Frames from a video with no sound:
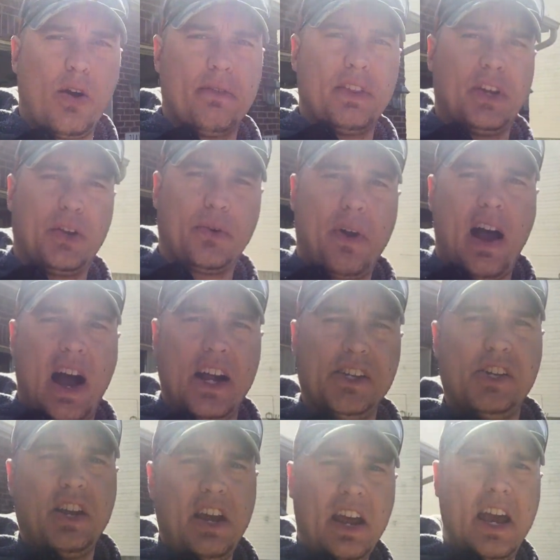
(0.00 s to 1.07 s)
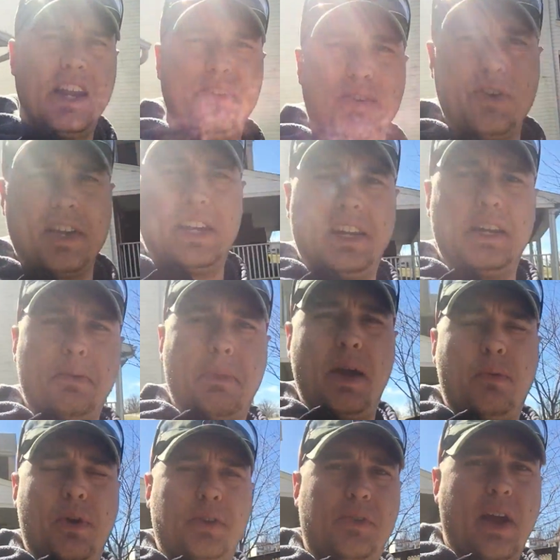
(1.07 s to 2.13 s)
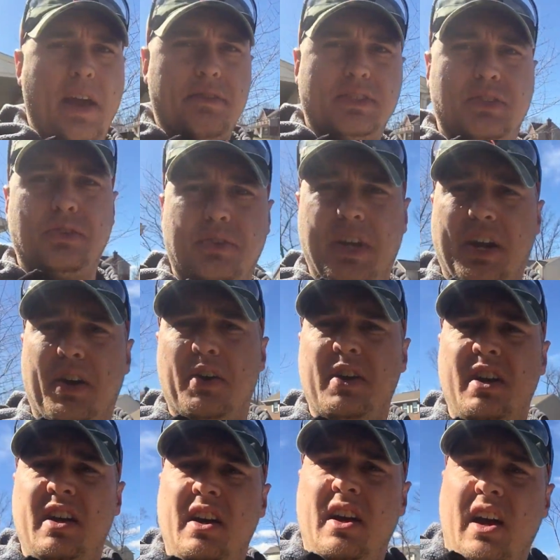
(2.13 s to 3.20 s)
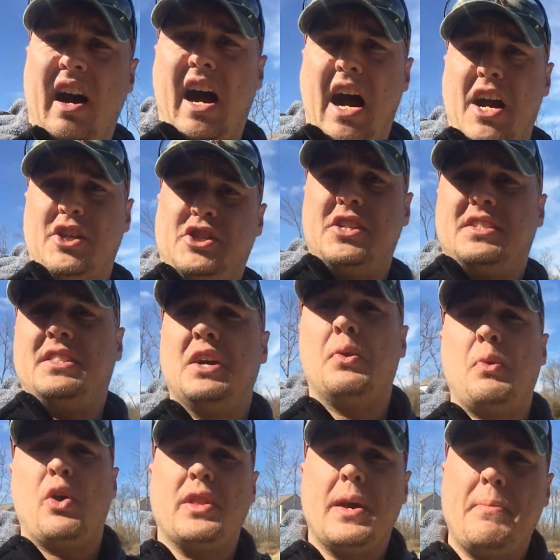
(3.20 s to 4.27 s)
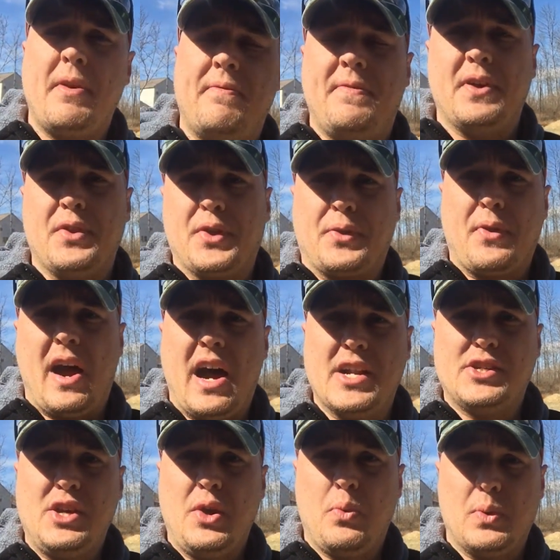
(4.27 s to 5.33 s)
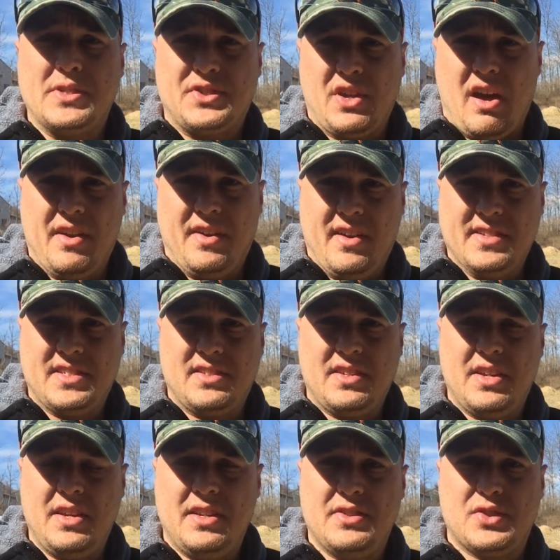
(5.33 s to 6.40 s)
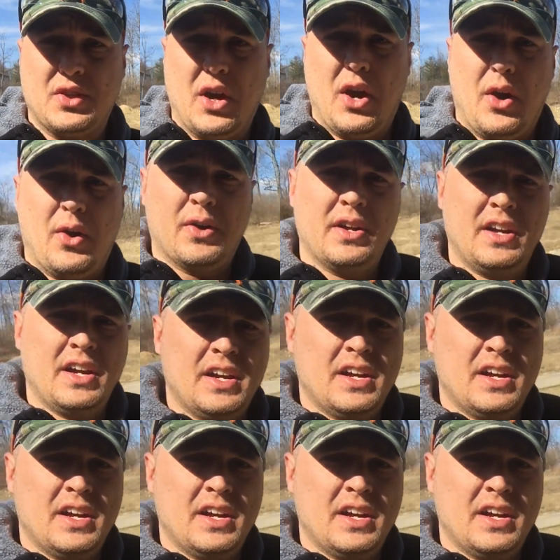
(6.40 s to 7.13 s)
over the garage and turn it into my woodcraft studio, she still won't let me fill the garage with sawdust. So